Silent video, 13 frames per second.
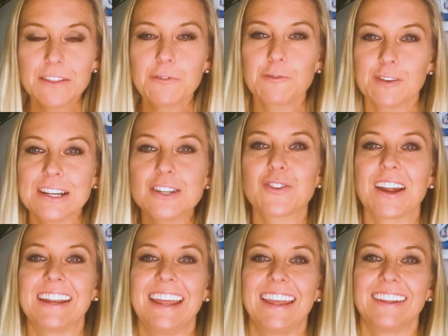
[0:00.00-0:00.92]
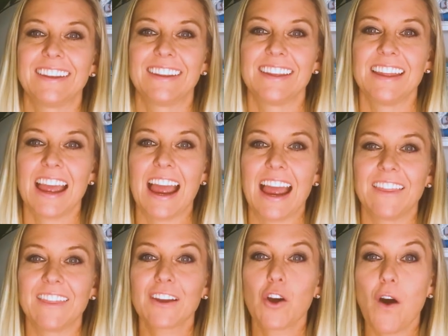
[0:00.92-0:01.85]
the free training and
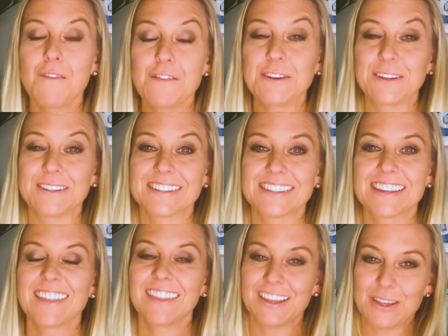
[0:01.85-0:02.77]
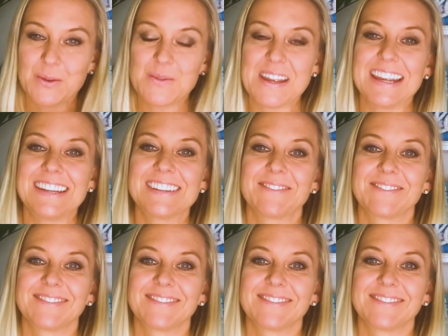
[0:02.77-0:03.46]
the confidence that you need.